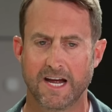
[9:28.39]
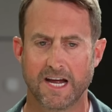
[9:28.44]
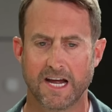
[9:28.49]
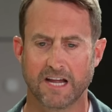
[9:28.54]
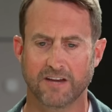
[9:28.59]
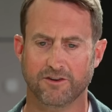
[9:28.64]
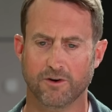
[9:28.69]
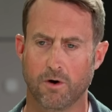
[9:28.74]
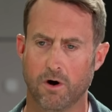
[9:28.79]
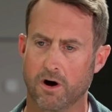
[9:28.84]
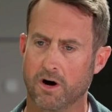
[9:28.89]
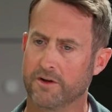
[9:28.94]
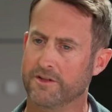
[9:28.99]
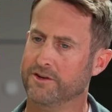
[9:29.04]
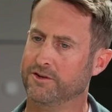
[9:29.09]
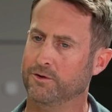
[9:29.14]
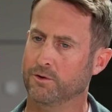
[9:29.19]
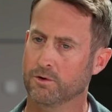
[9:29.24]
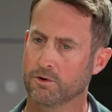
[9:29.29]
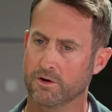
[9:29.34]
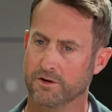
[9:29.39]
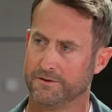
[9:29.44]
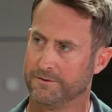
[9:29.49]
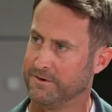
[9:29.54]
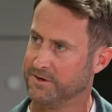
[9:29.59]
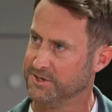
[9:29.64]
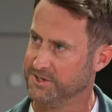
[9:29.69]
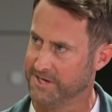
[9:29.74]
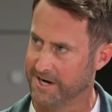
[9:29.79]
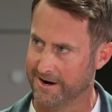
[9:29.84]
And so all the tools
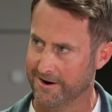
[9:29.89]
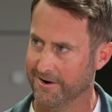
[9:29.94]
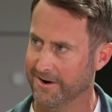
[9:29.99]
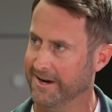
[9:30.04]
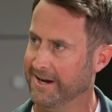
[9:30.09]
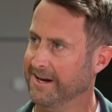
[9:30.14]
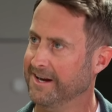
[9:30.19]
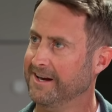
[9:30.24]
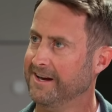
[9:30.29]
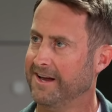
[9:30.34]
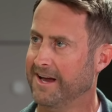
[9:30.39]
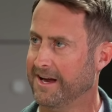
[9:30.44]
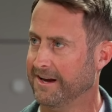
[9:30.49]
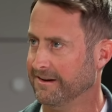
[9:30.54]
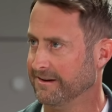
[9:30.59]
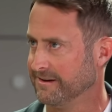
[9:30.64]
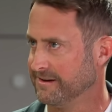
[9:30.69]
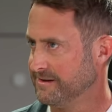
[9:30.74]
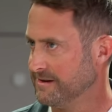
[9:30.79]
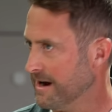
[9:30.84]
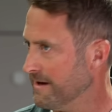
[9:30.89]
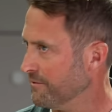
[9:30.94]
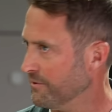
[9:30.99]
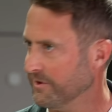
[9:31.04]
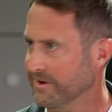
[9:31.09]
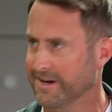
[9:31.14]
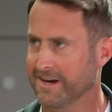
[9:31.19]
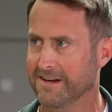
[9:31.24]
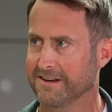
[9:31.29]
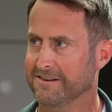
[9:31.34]
for sharing and
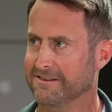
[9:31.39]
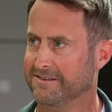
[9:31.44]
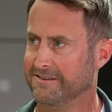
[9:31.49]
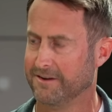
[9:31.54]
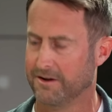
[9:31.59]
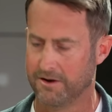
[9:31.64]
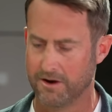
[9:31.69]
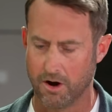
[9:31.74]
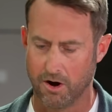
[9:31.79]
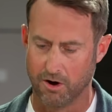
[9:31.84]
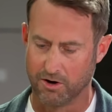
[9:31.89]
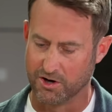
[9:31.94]
governance and